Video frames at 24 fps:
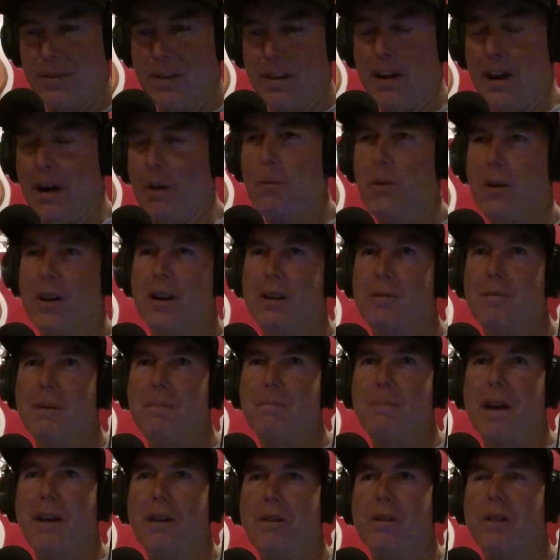I wanted to be
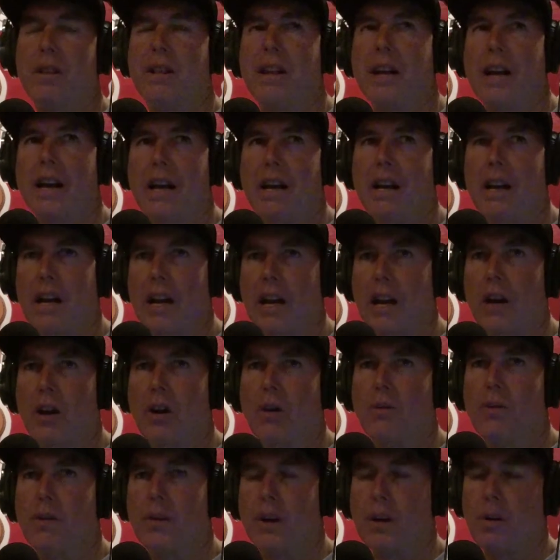better than that, and
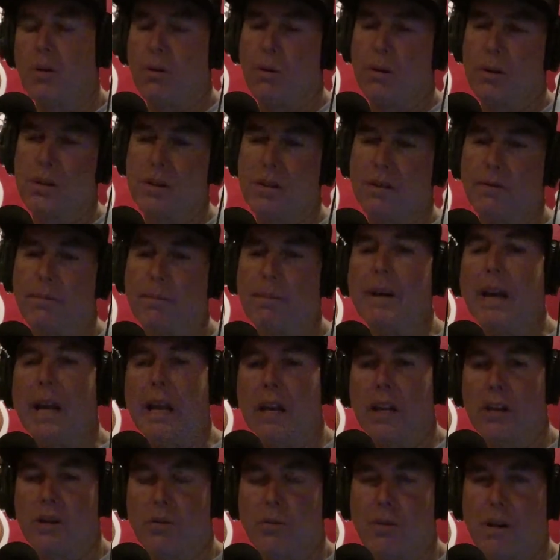over the course of
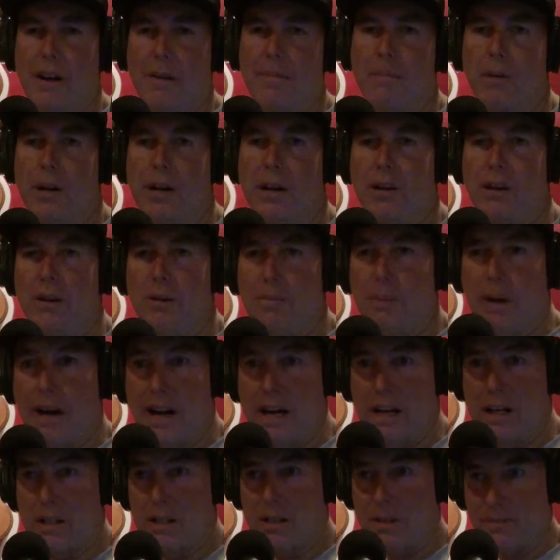getting to ride brand new
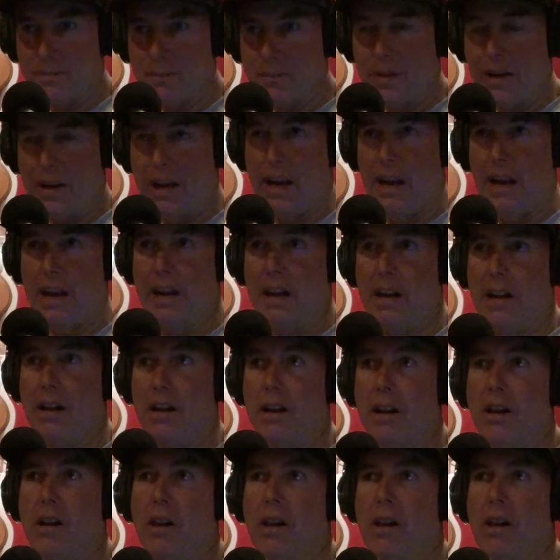bikes and